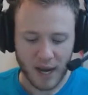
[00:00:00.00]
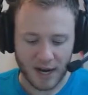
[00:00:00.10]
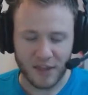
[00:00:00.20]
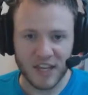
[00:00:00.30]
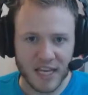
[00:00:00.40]

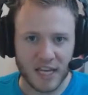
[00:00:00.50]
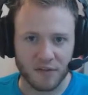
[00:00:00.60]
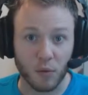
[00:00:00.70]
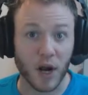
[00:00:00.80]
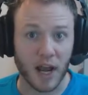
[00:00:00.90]
And I think
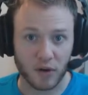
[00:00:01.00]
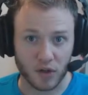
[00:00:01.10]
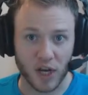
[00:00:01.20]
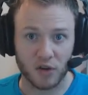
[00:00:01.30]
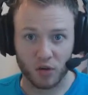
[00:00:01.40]
he, from what I
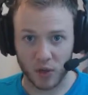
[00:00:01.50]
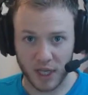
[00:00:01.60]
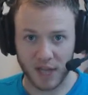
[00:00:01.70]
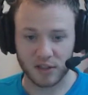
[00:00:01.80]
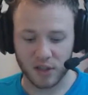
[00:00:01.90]
understand, truly
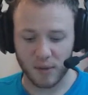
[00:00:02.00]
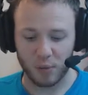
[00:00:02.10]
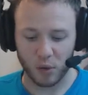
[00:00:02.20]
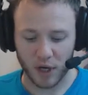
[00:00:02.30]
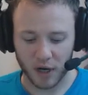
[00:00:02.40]
gets the
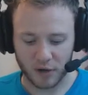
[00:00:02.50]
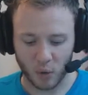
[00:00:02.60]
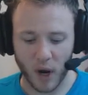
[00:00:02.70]
Deadpool character.